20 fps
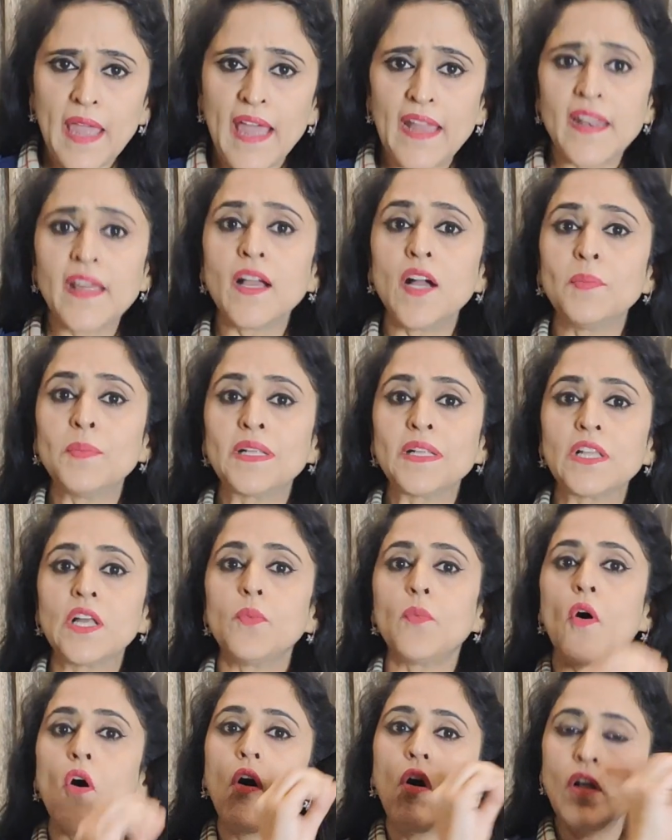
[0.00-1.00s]
Kehne ka
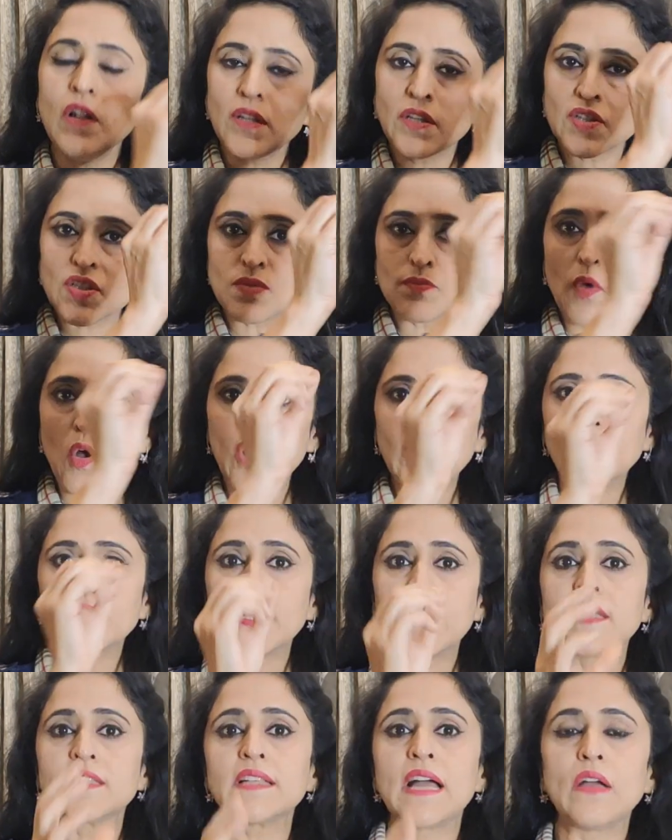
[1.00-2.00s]
matlab, all the small
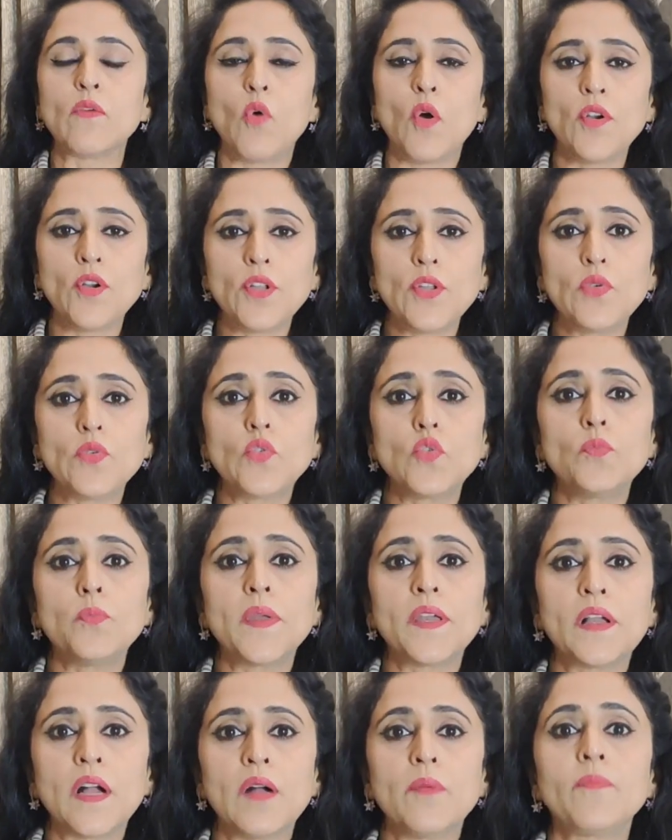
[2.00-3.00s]
things. I want you to
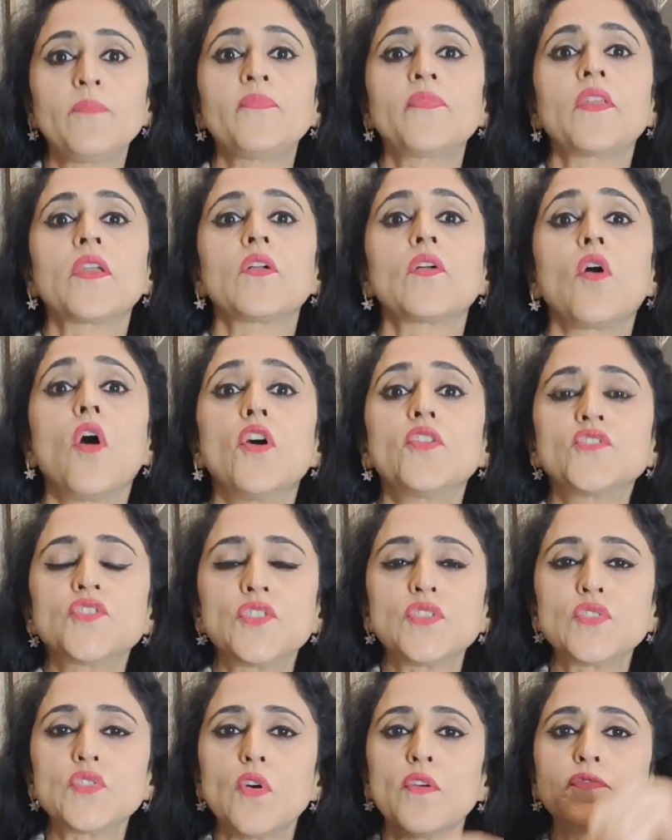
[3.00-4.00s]
become
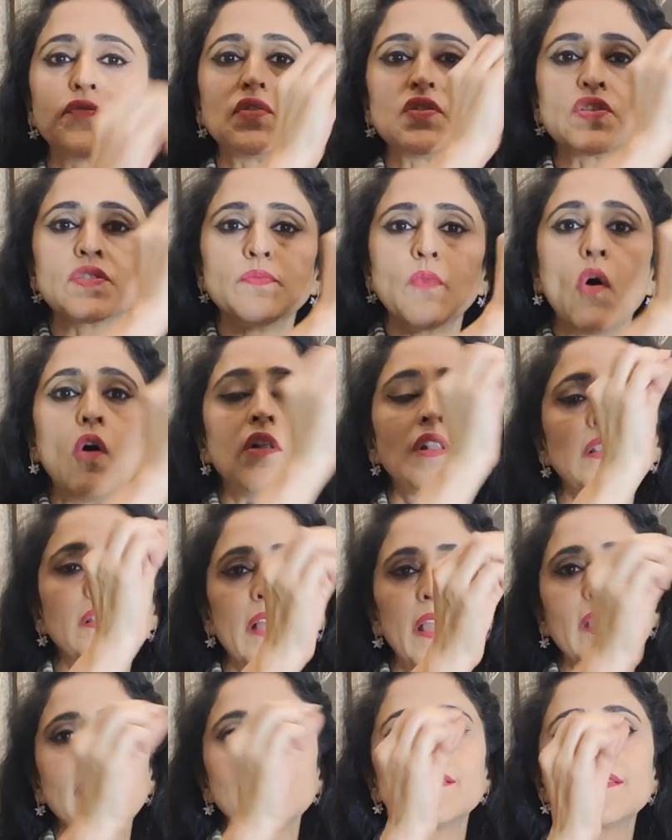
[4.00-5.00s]
conscious of the small
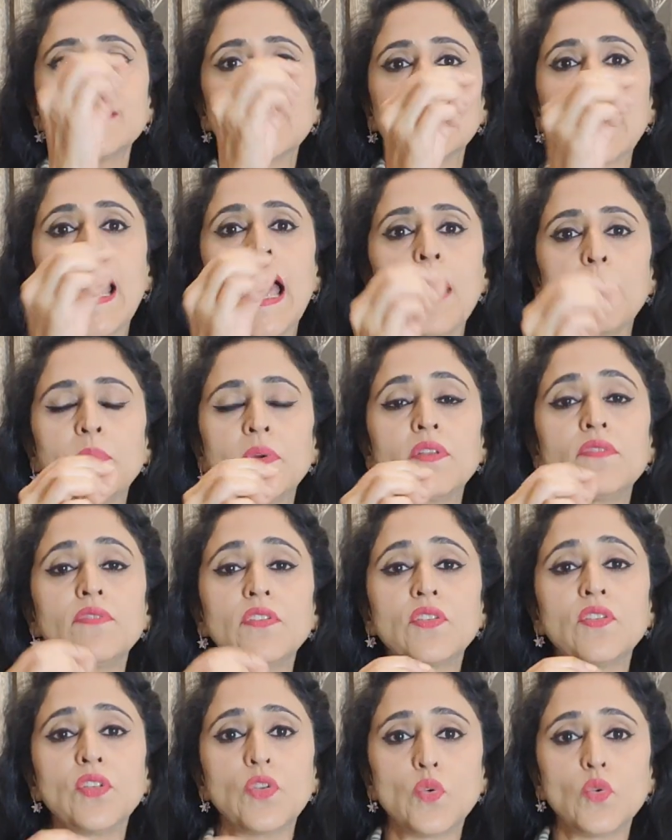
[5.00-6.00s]
things that happen
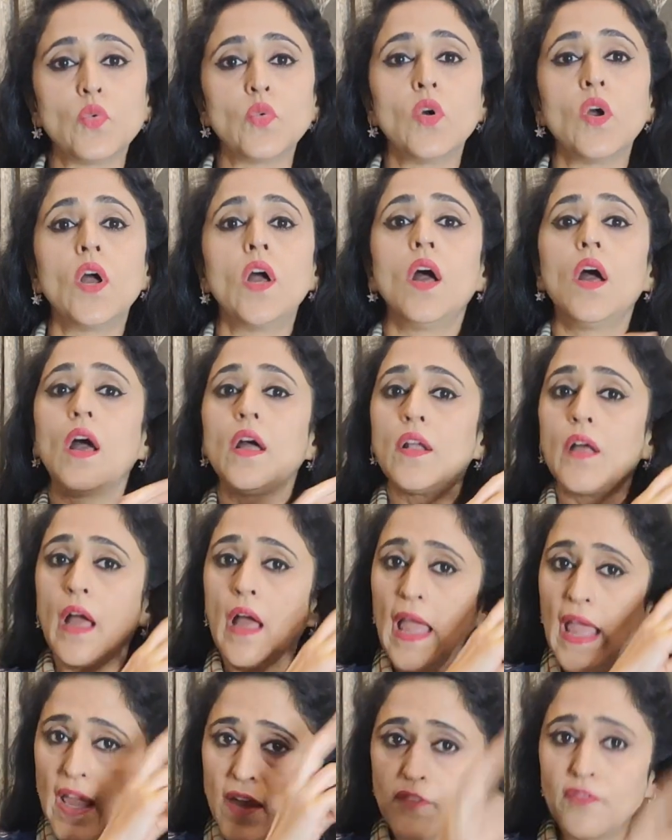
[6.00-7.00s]
with you
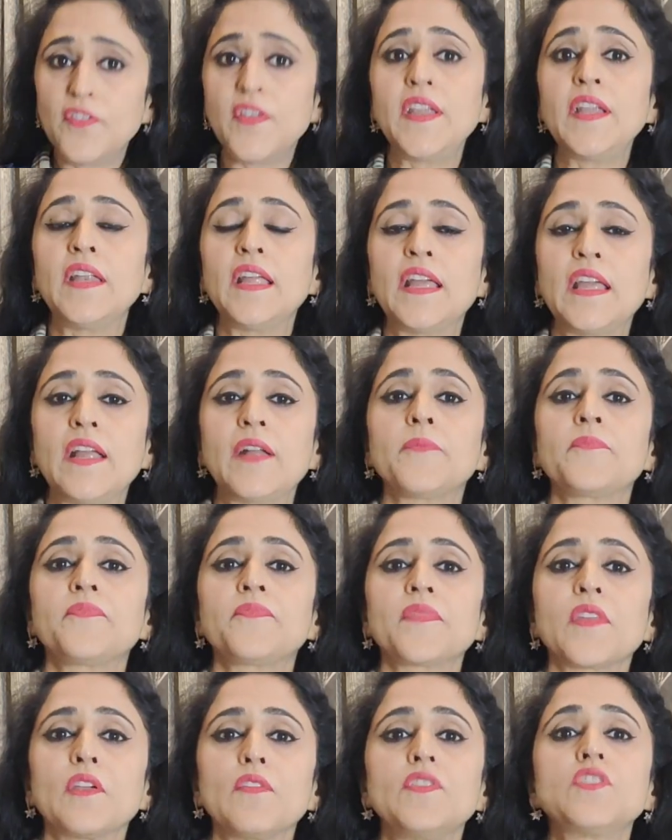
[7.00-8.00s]
every day,
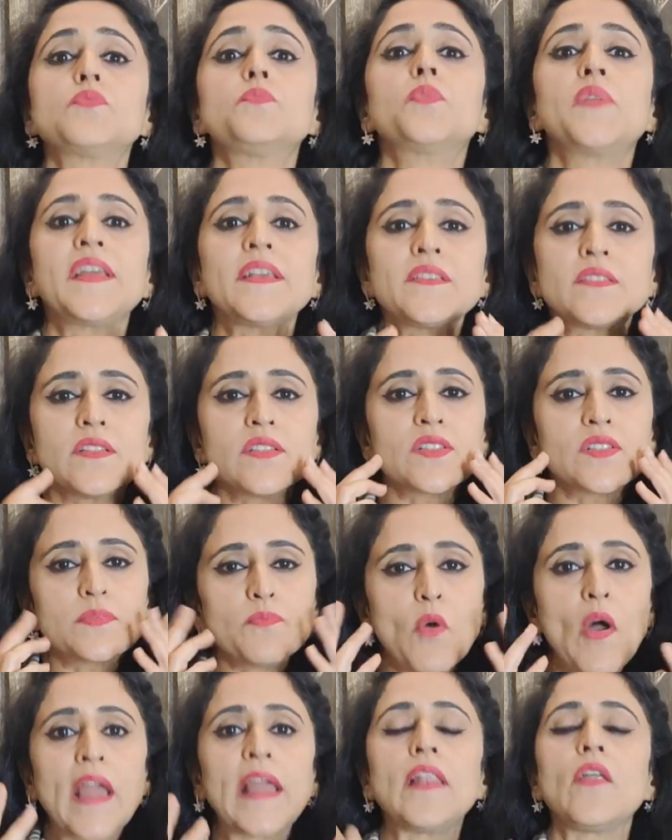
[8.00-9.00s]
which brings a
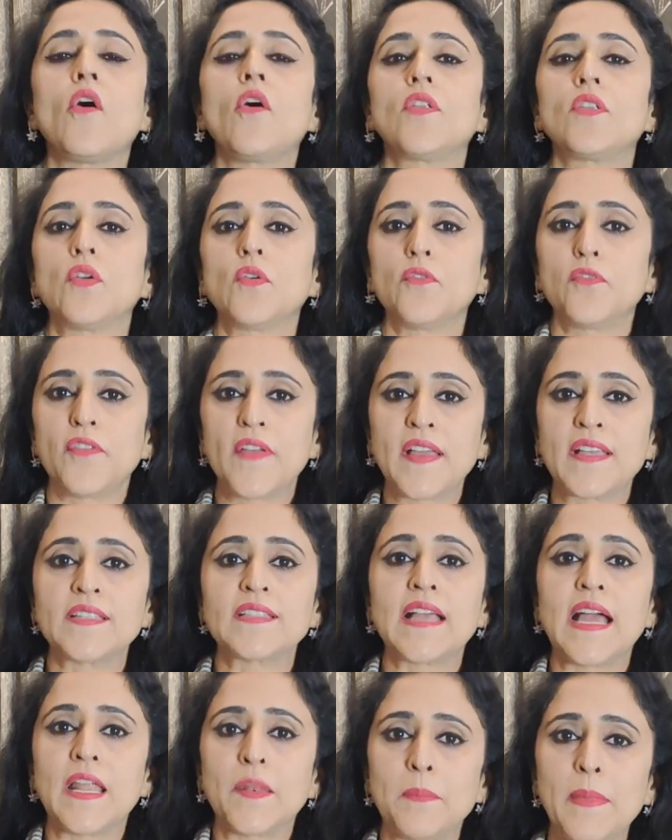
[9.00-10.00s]
smile on your
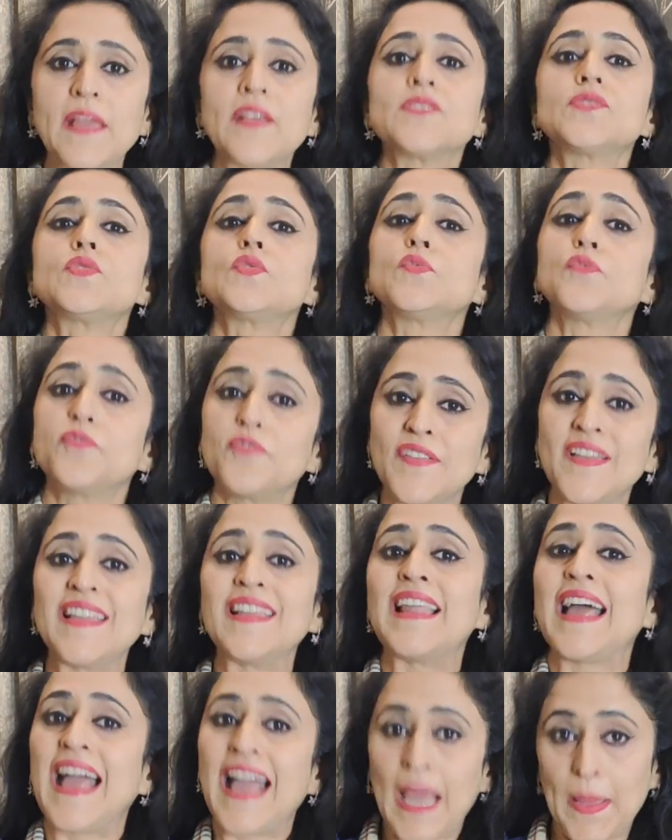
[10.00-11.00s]
face and makes you
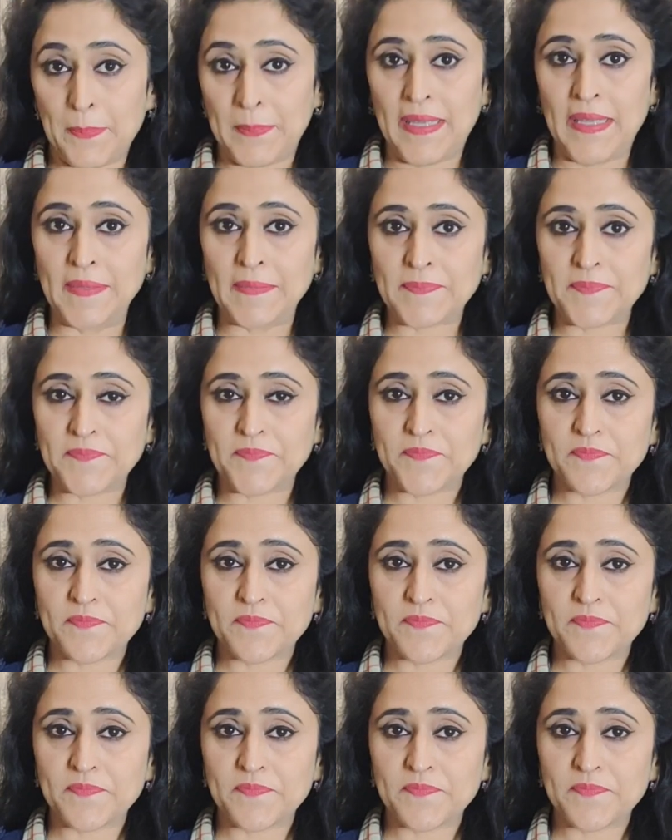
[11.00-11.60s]
feel happy.